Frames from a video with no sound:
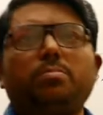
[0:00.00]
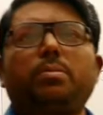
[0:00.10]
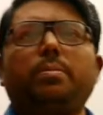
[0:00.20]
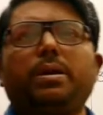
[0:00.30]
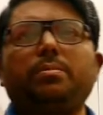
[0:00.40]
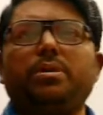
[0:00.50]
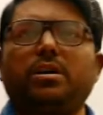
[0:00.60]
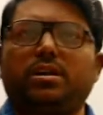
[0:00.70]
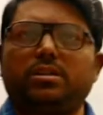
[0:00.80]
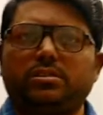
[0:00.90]
you are
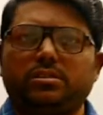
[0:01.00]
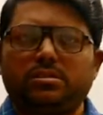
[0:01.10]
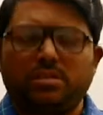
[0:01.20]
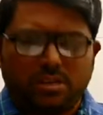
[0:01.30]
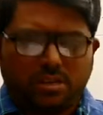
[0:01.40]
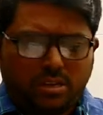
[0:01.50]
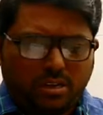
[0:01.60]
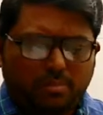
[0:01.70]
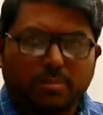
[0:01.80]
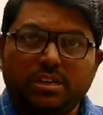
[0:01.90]
given a cash book for
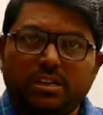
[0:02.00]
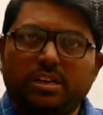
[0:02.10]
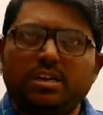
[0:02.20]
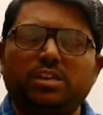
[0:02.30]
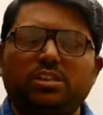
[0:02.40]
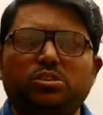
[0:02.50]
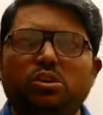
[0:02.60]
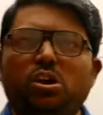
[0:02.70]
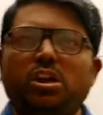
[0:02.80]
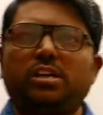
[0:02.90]
the month of
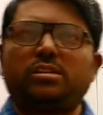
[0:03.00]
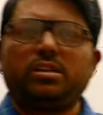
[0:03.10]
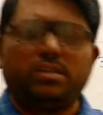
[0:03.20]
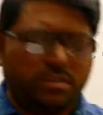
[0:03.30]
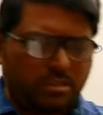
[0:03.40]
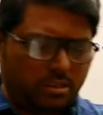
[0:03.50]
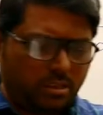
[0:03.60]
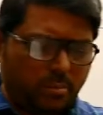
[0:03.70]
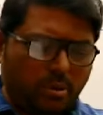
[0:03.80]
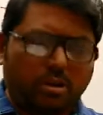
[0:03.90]
March,
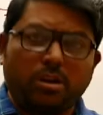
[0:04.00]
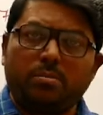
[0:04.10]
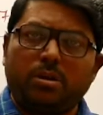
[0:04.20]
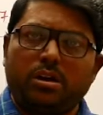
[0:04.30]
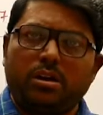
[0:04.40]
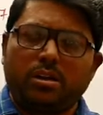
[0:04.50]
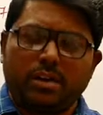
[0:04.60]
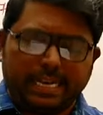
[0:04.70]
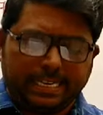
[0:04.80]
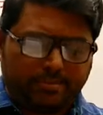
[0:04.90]
but you are given a
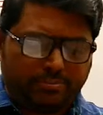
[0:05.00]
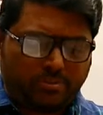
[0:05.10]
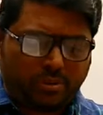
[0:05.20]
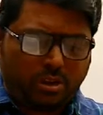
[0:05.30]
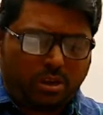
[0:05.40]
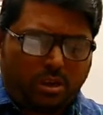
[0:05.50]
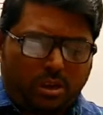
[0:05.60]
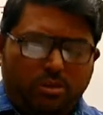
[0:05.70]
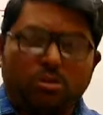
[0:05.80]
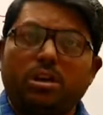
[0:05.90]
passbook for
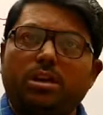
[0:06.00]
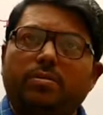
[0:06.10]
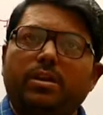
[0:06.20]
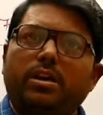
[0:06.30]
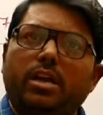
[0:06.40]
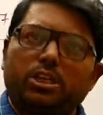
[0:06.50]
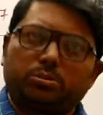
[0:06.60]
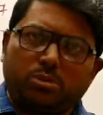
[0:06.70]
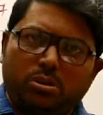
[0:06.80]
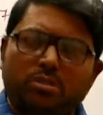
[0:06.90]
the month of April.
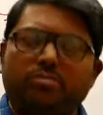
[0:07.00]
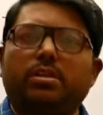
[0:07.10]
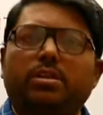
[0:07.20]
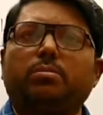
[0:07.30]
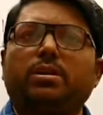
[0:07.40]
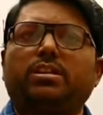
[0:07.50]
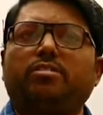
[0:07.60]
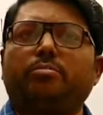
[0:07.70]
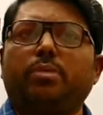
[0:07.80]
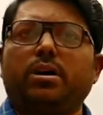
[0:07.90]
Not the same